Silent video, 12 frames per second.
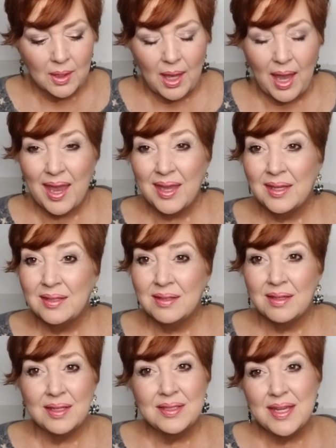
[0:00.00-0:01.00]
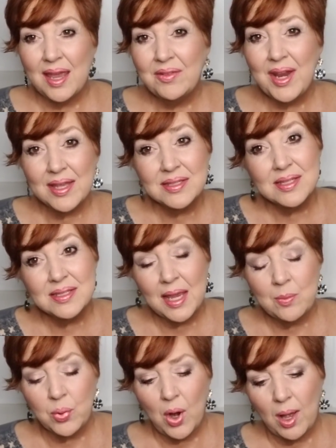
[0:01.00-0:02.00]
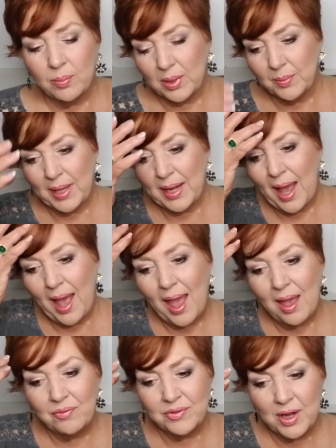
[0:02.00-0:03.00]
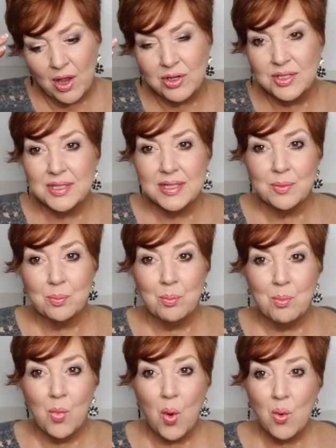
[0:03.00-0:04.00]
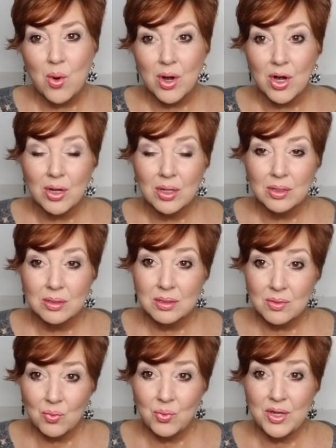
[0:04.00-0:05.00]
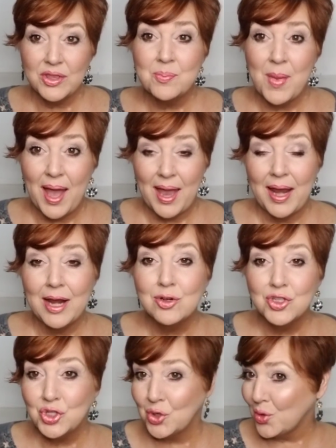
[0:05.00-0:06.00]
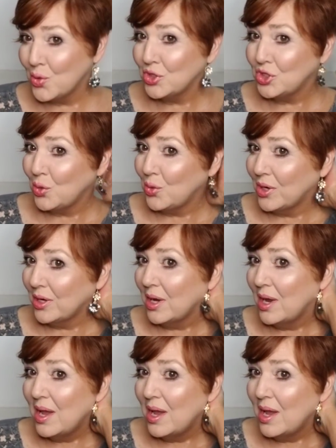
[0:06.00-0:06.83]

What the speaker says: And David has the same problem, and I have noticed it more with my hair short.